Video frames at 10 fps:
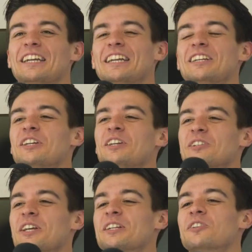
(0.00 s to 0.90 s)

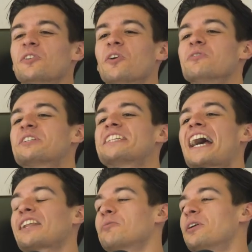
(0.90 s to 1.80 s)
He, he, he knows
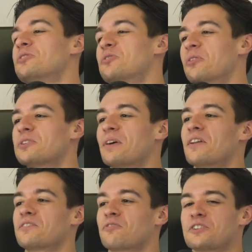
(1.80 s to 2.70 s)
exactly what he's doing. He's
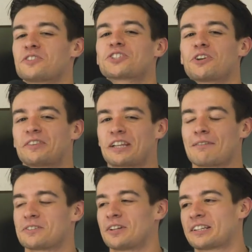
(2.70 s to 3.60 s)
waiting for us to shut off the
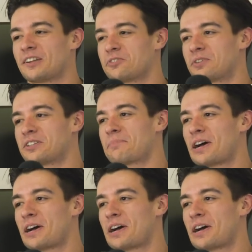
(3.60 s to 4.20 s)
camera so he can tell us what it's